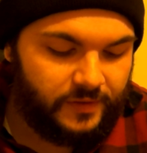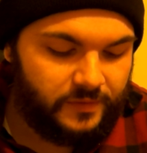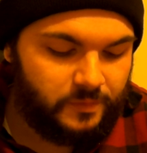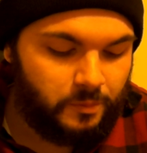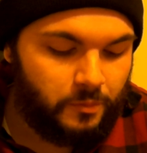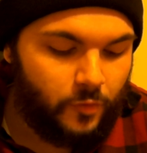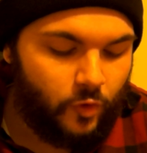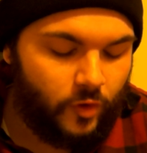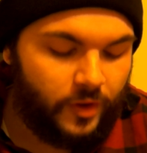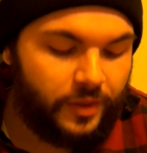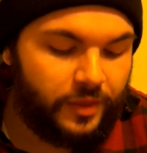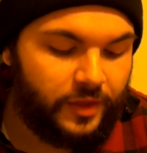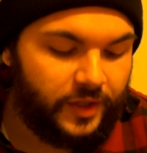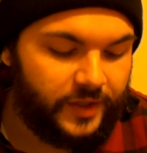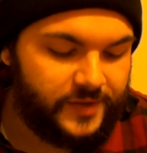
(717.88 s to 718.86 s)
More
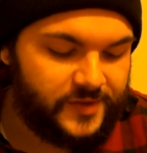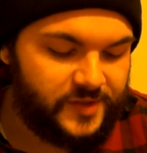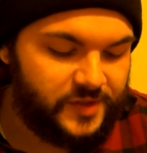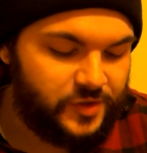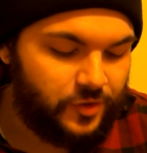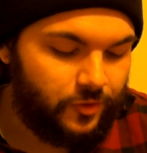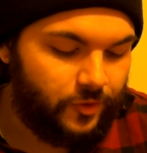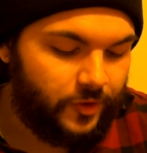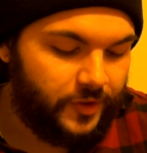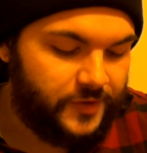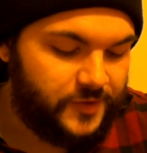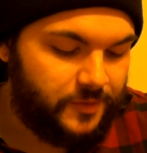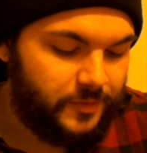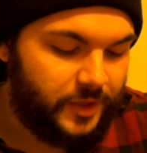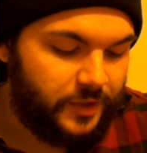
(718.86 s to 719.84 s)
things into
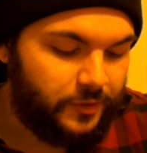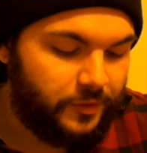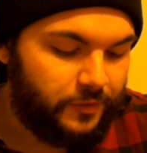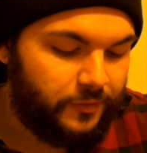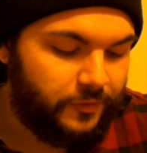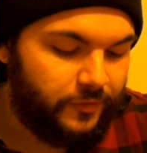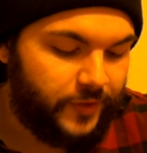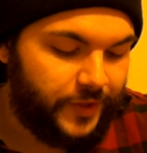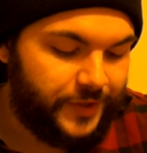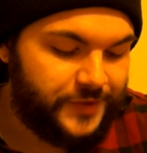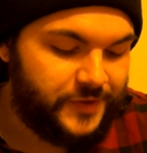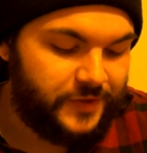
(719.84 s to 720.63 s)
lookism that you can fix,